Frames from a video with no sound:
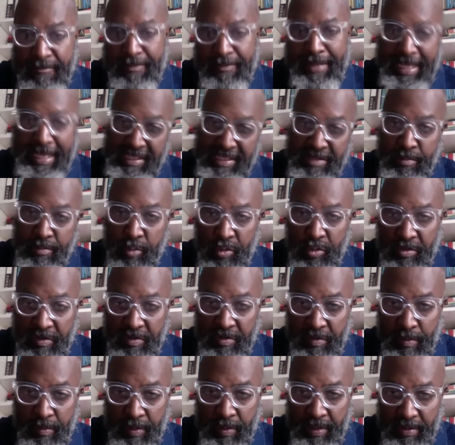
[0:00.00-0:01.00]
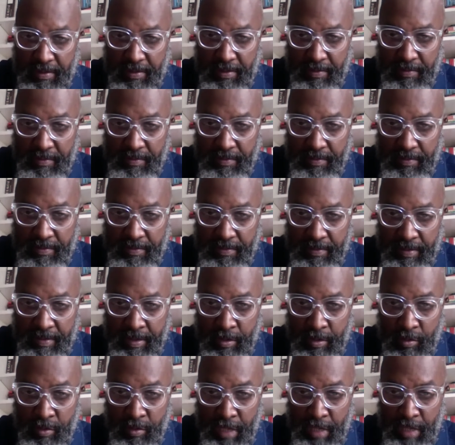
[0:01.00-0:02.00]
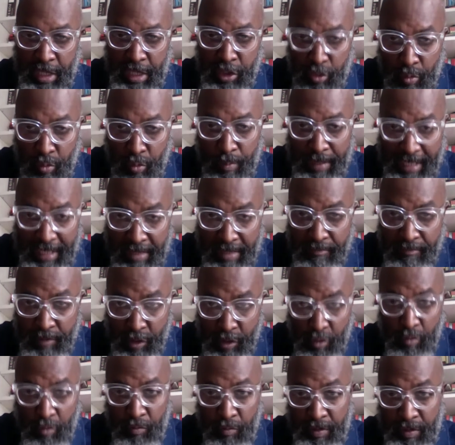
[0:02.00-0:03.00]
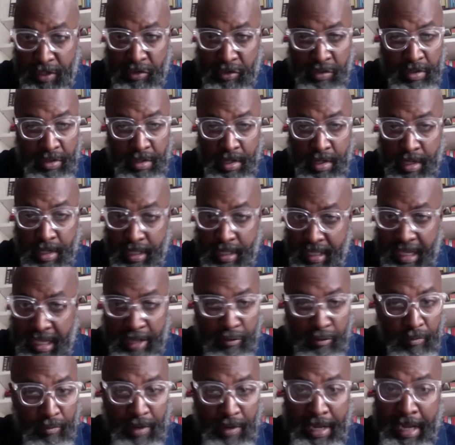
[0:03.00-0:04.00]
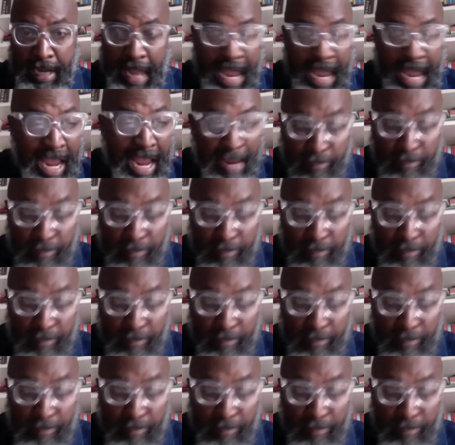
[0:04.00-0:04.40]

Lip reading: that's important to me. You know, that you believe in your religion, that's fine. I have